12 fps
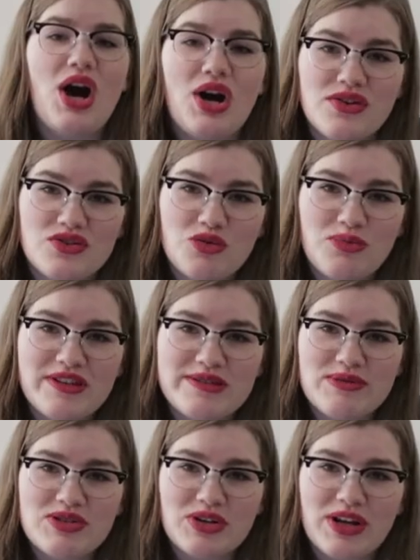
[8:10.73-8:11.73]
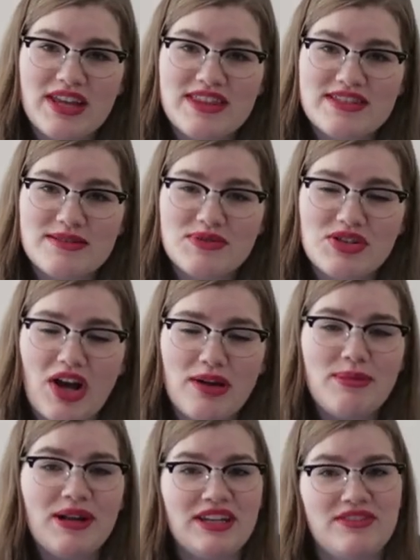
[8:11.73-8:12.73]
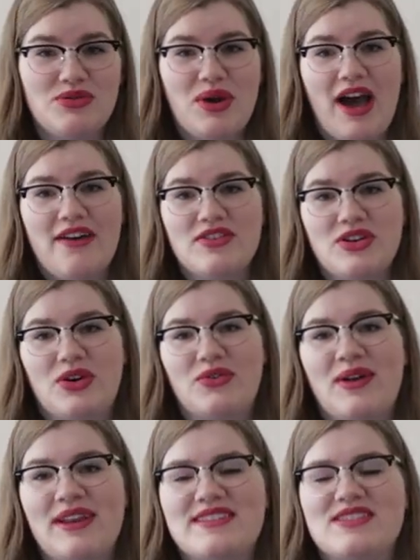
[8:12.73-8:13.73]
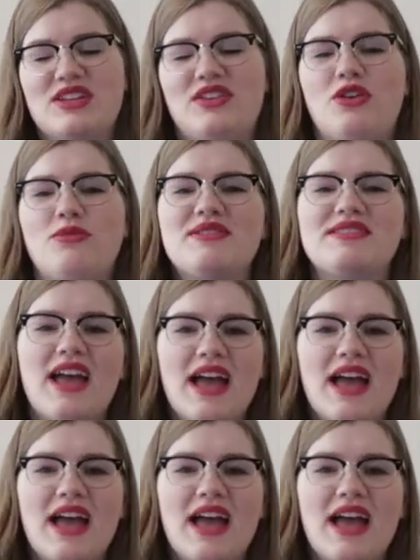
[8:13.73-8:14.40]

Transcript: Also, please be sure to hit the subscribe button if you haven't already so that you don't miss